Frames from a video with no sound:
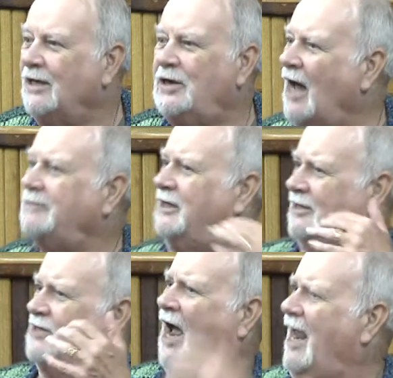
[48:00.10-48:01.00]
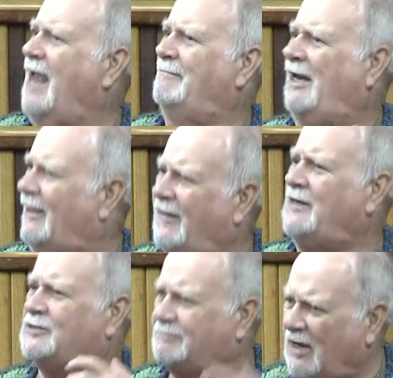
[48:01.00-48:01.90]
I got some stuff from God to
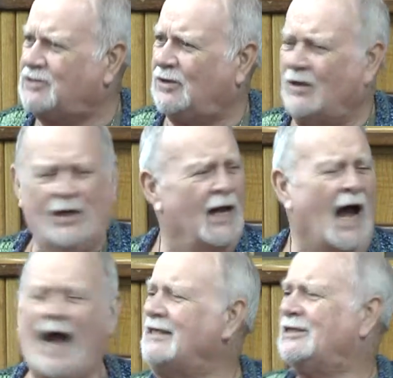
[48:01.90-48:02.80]
blow our minds.